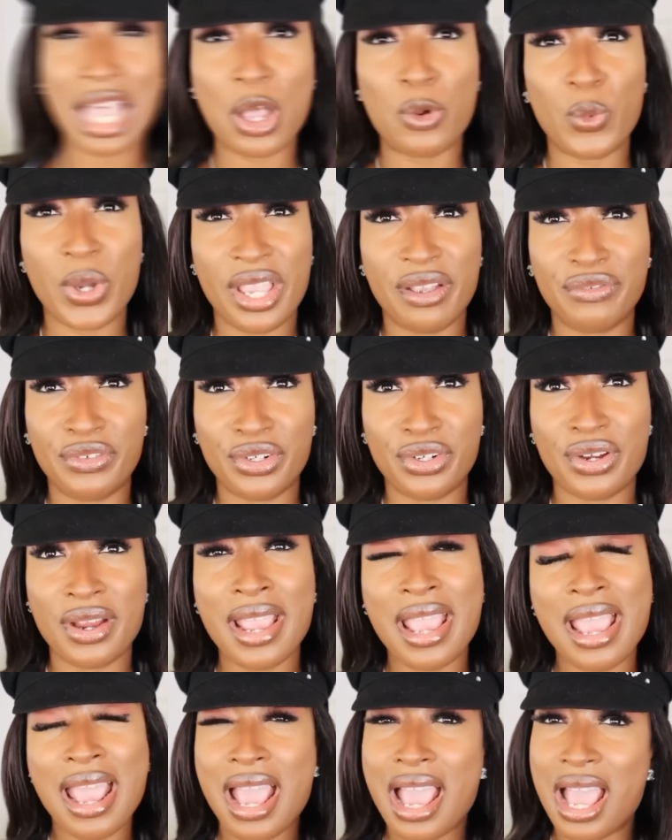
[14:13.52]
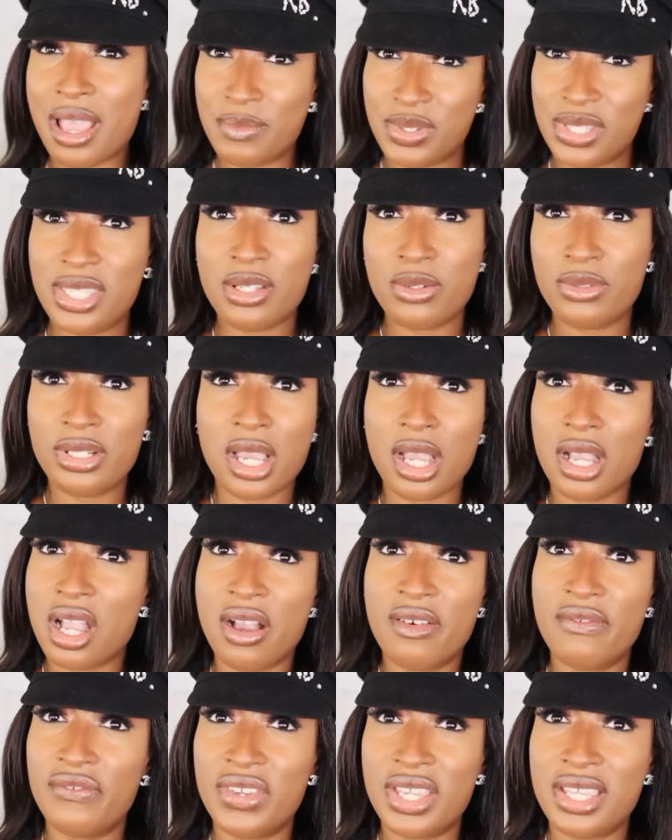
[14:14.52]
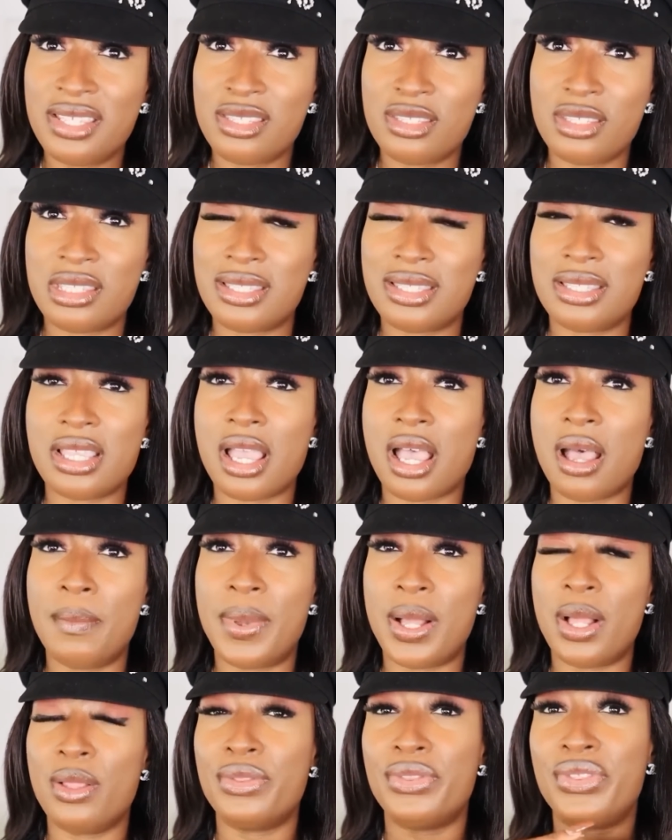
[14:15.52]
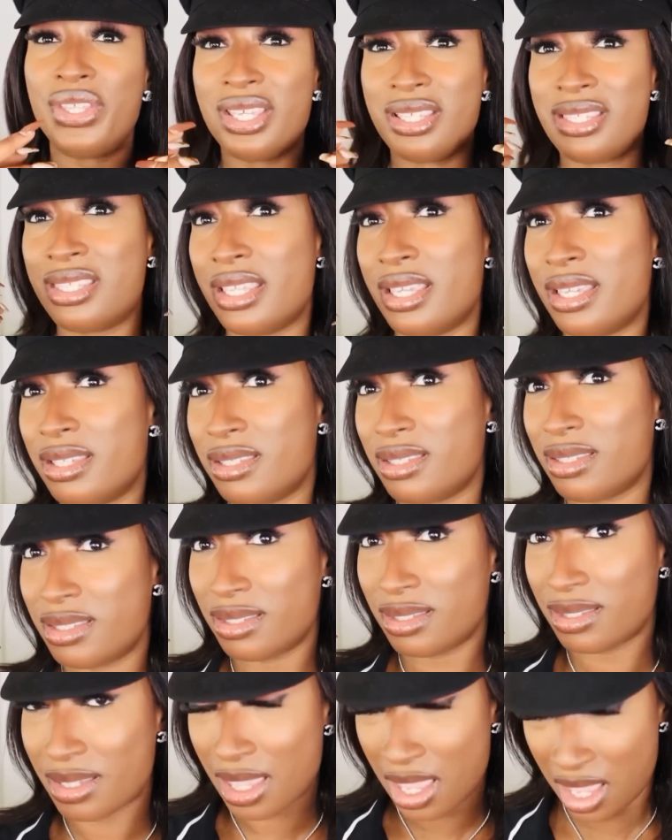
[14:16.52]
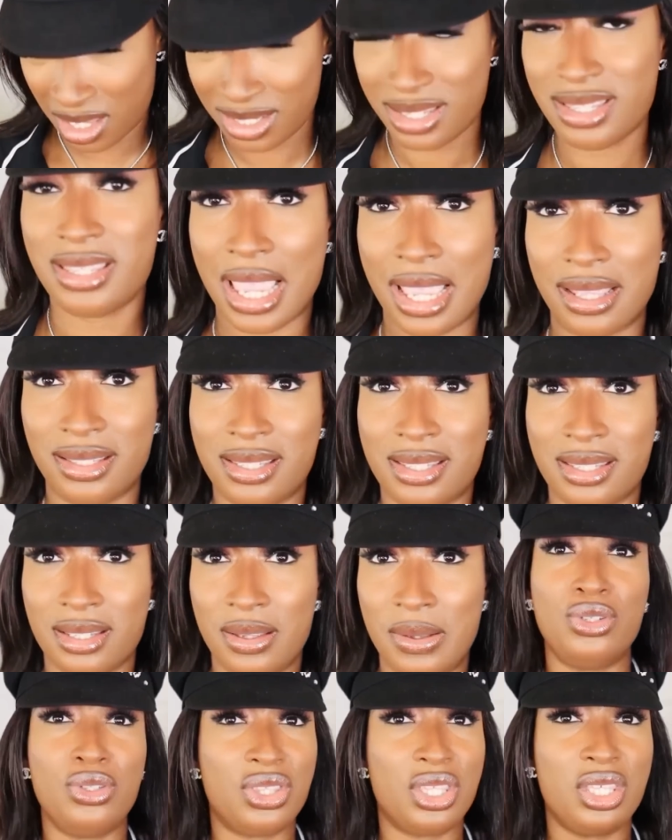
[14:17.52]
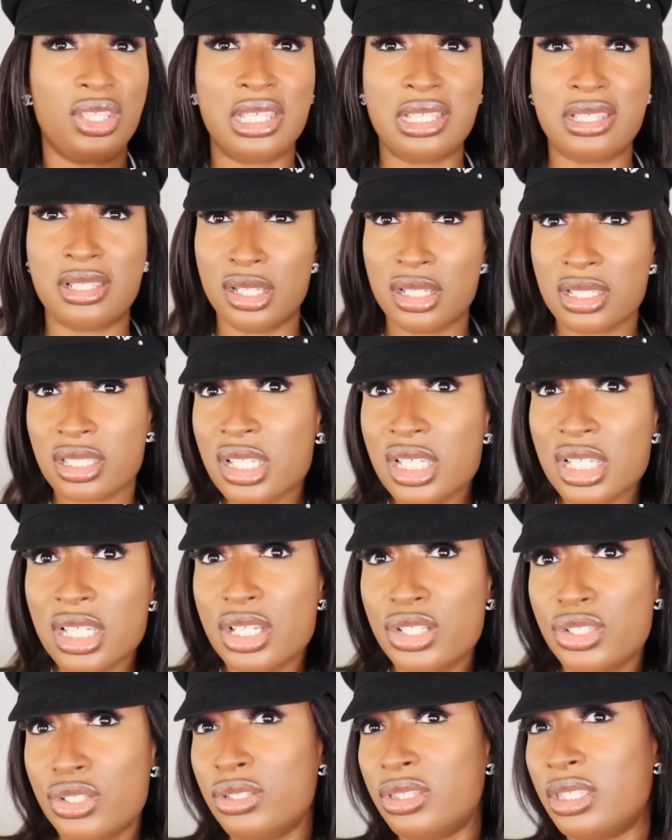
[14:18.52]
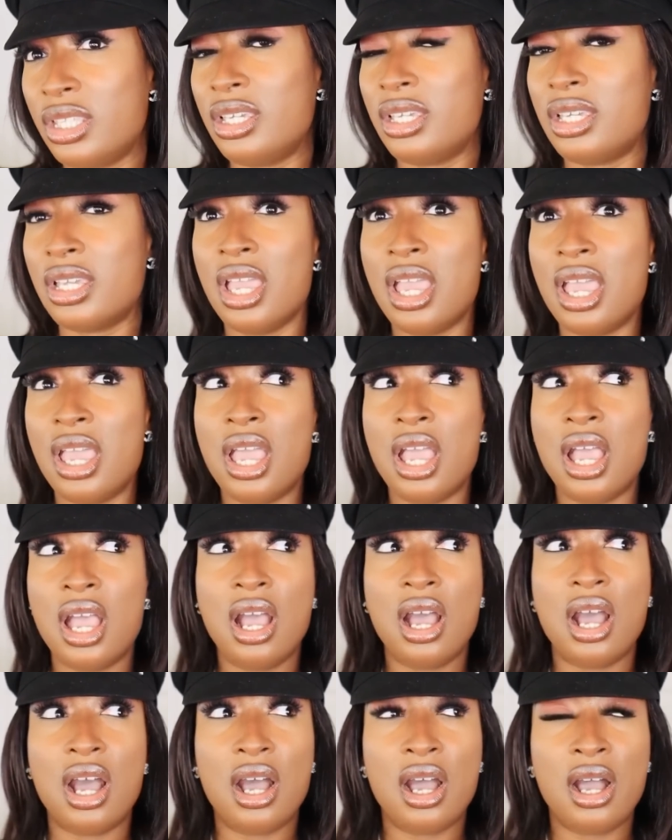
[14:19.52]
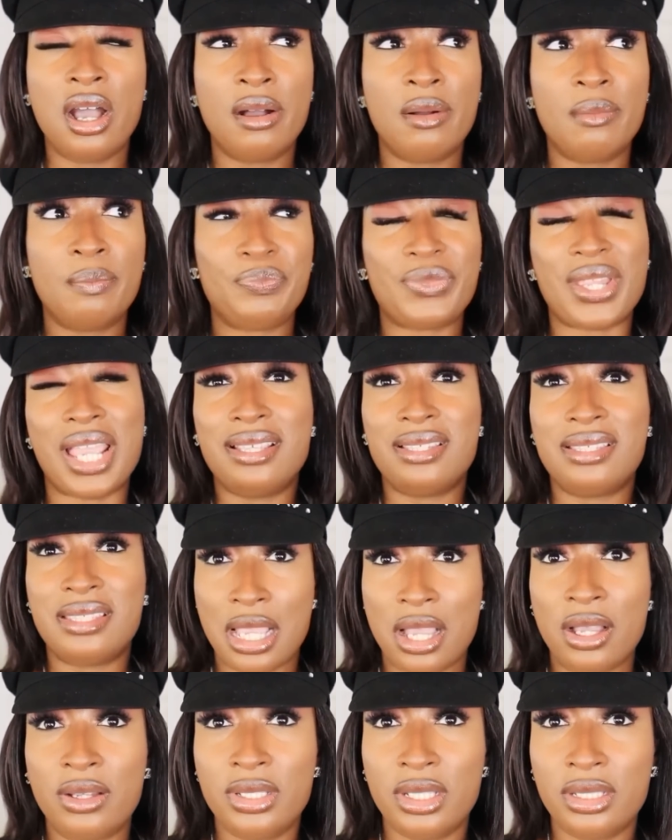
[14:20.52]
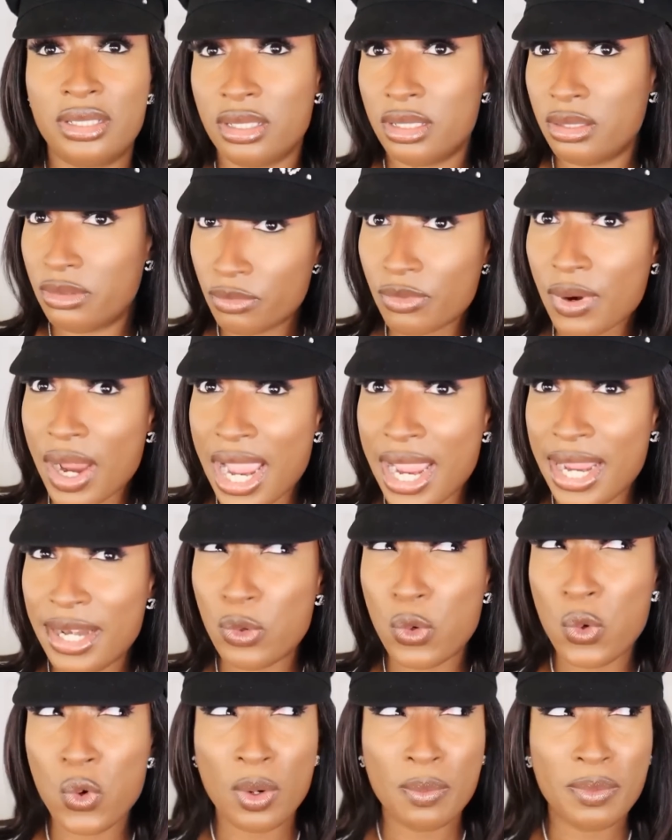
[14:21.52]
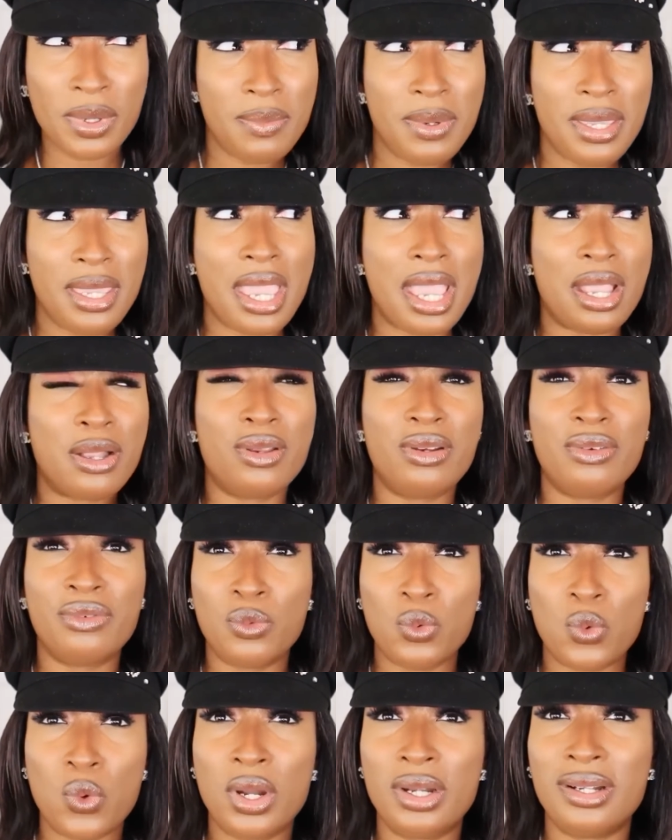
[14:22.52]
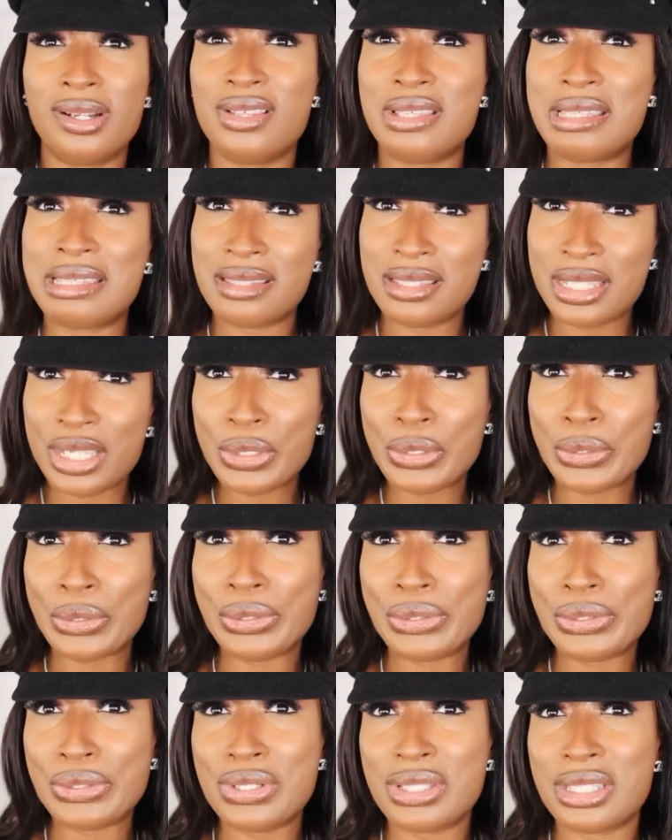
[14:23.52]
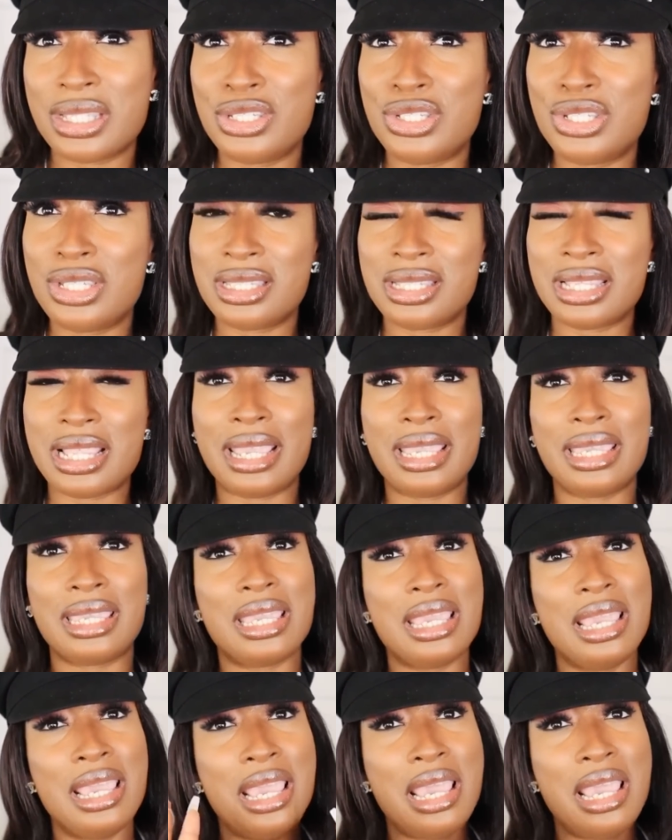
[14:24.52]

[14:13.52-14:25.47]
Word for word: However, I'm still not convinced about this sets. Do you think this looks good? Do you think um, I styled it right? Or maybe I could have worn a Snickers and just like